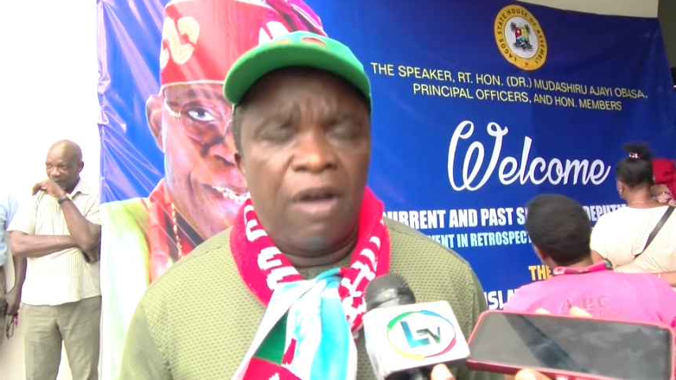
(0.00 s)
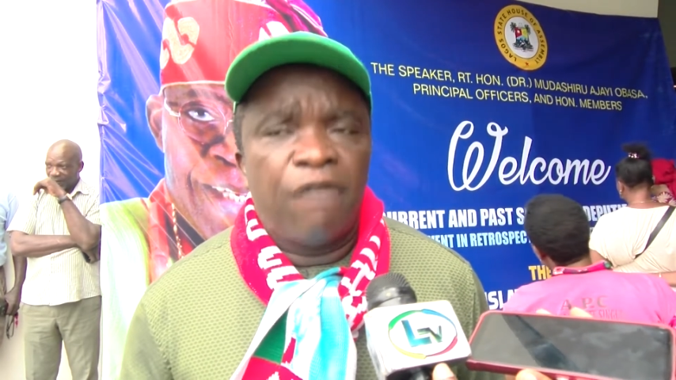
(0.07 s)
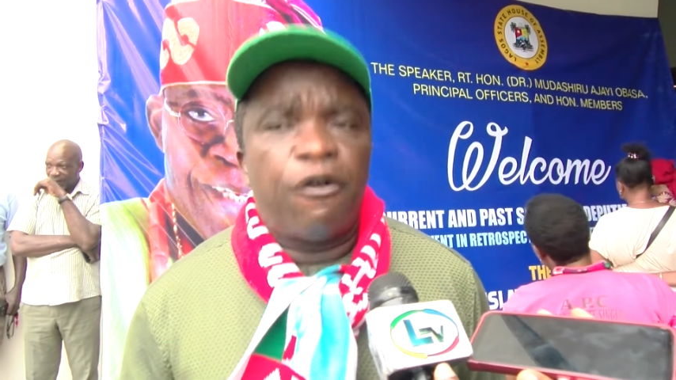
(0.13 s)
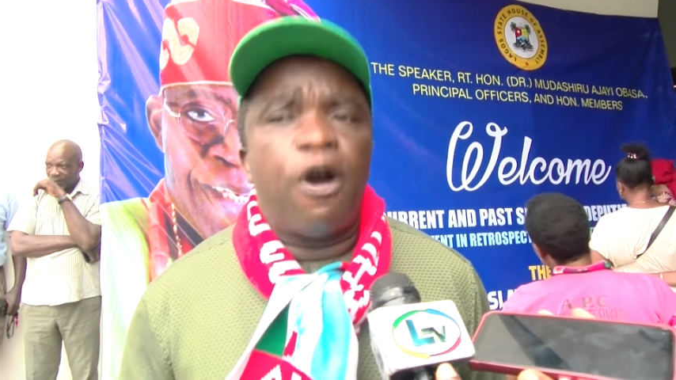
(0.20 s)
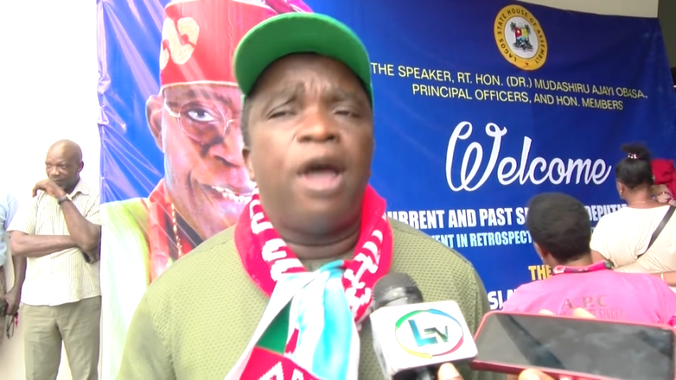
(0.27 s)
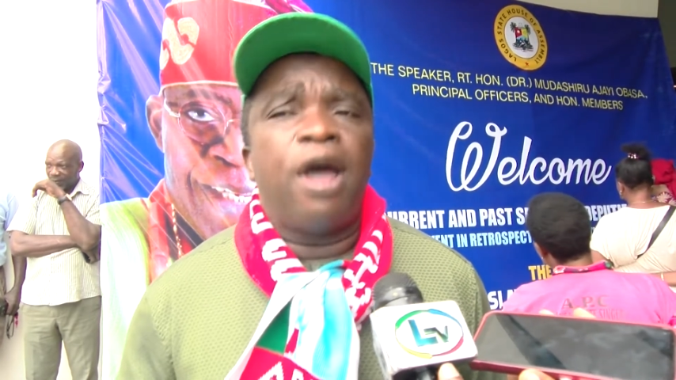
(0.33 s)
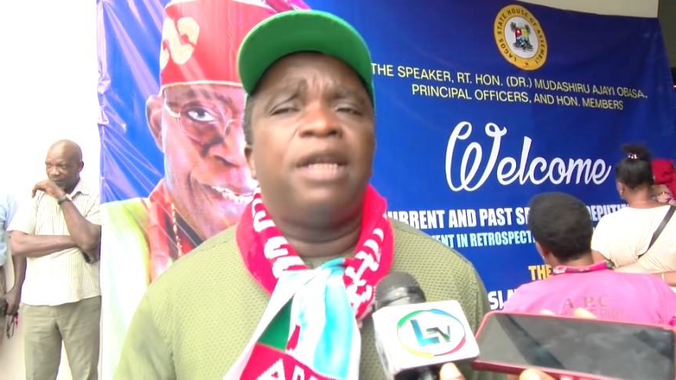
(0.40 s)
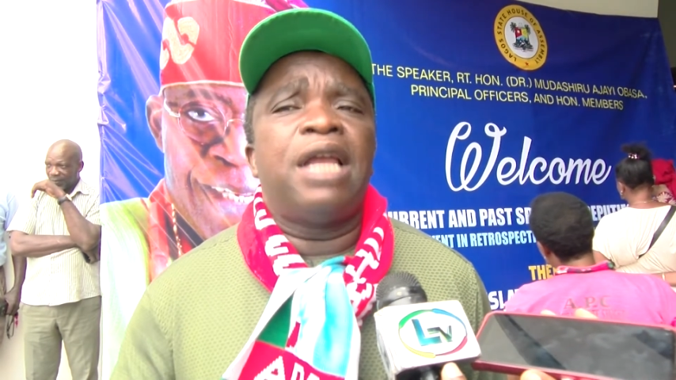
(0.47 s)

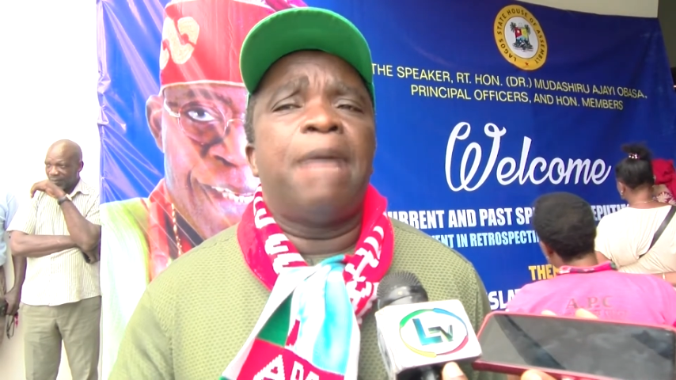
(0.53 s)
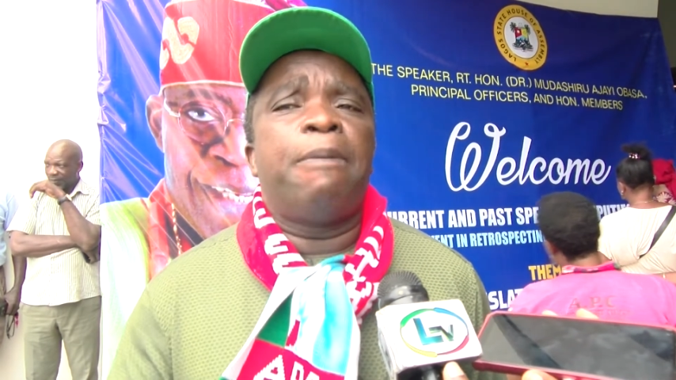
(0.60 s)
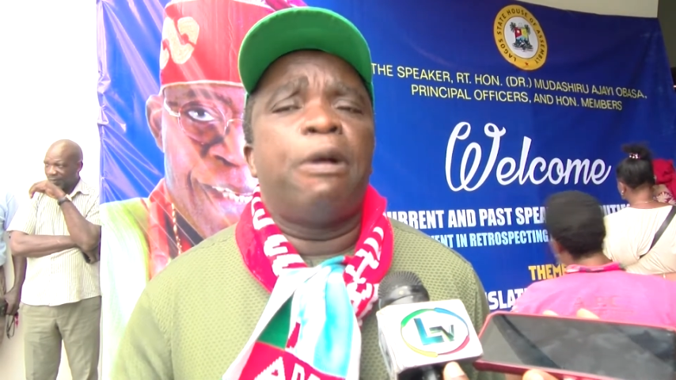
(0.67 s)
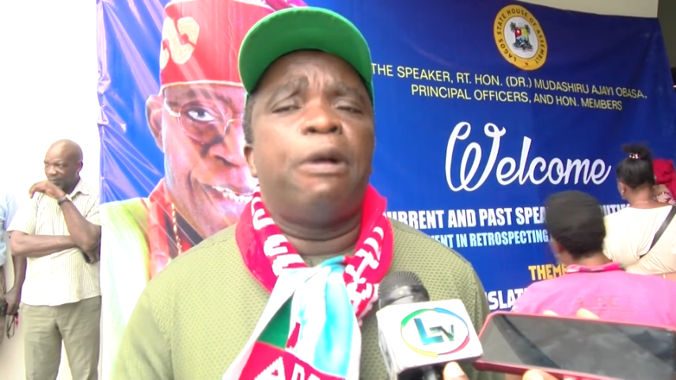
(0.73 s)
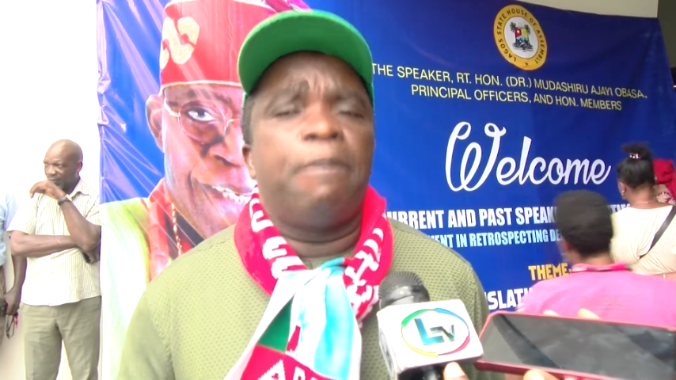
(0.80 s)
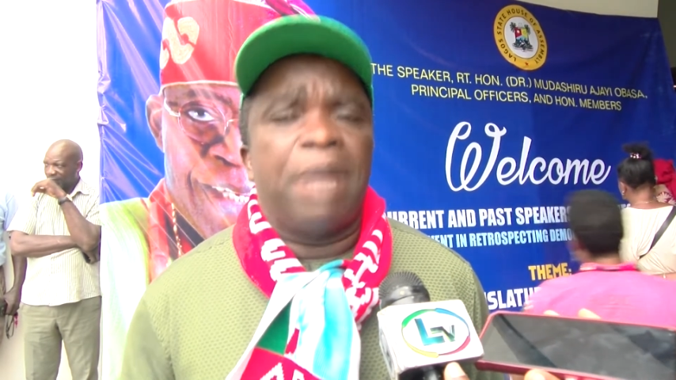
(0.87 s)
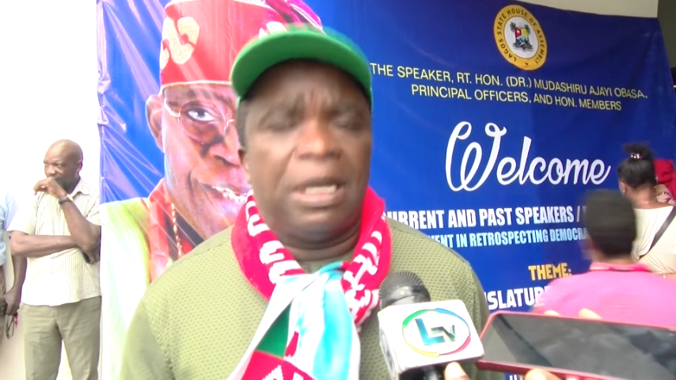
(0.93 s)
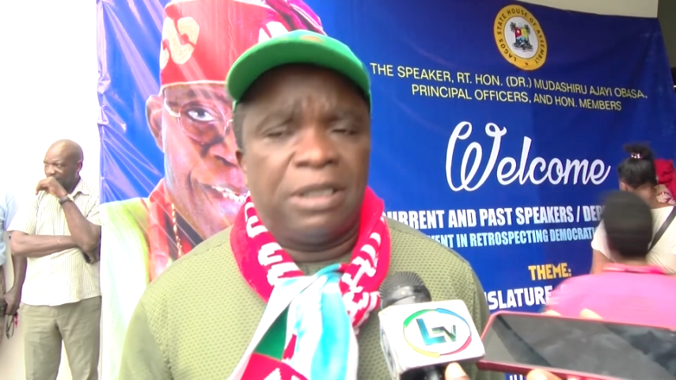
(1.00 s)
for
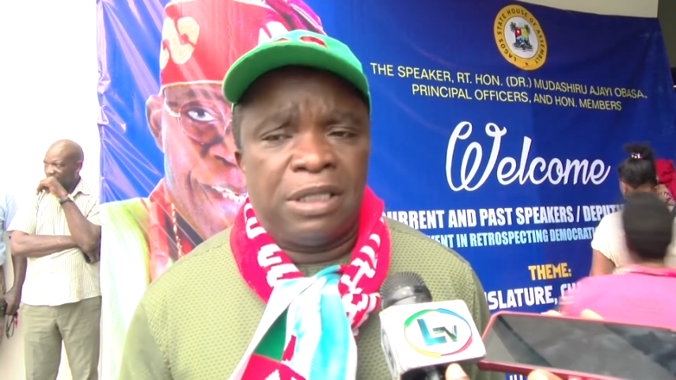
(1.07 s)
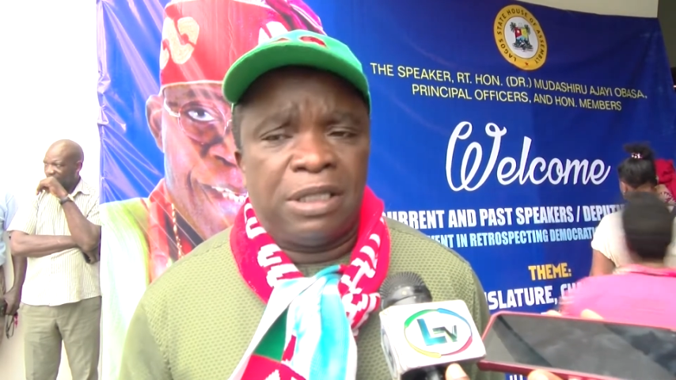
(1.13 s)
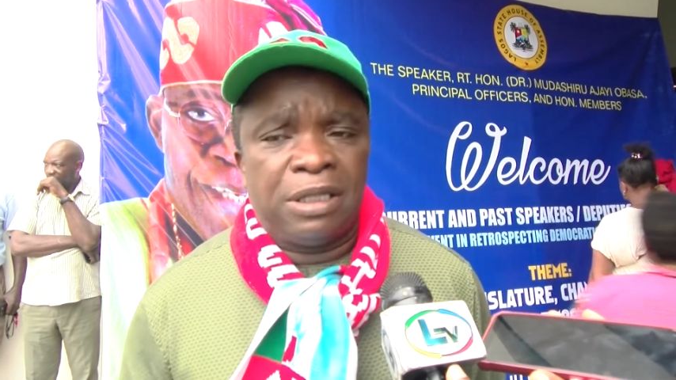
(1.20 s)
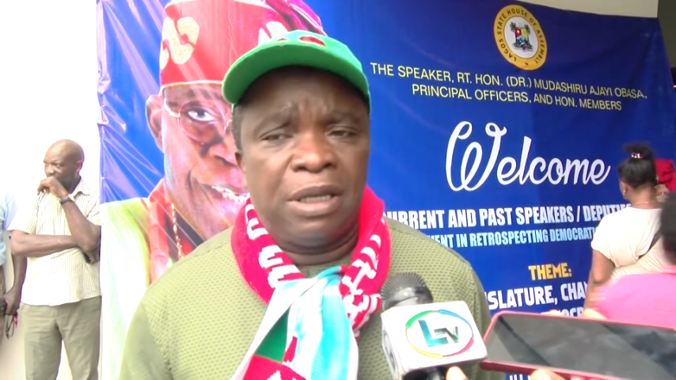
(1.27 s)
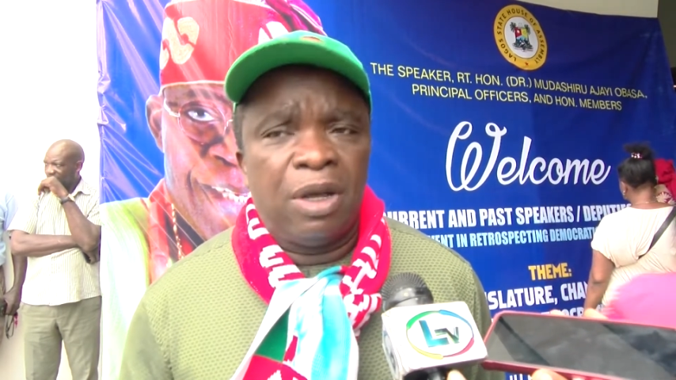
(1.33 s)
enablement.